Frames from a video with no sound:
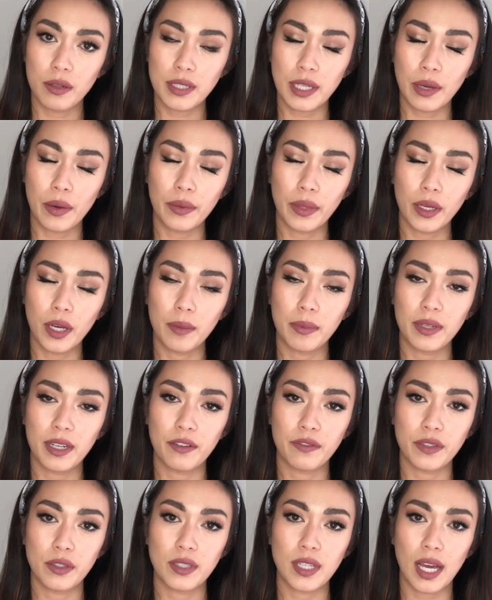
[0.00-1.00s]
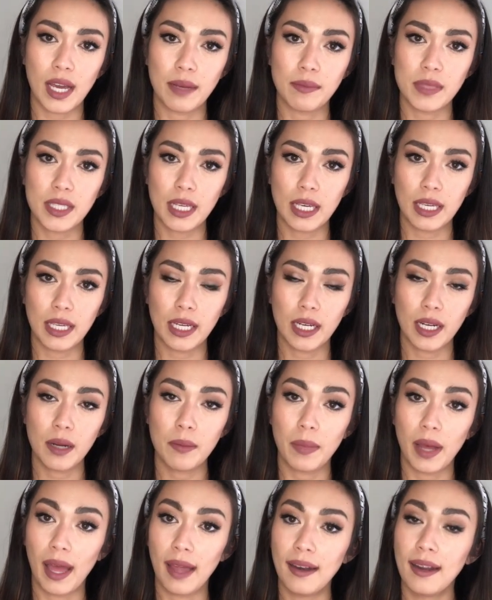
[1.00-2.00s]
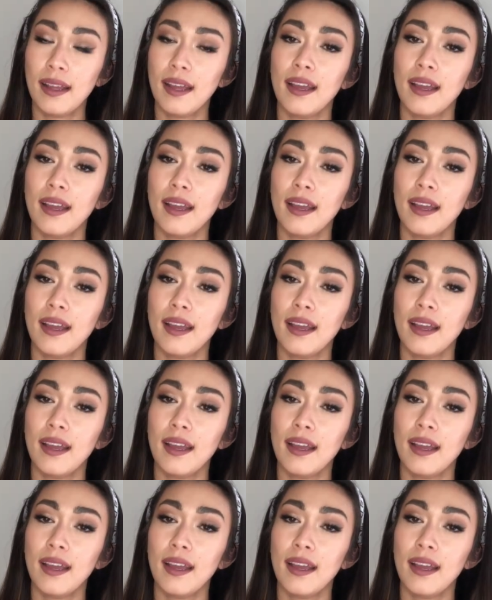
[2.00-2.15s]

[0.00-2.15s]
I only open a few times a year, but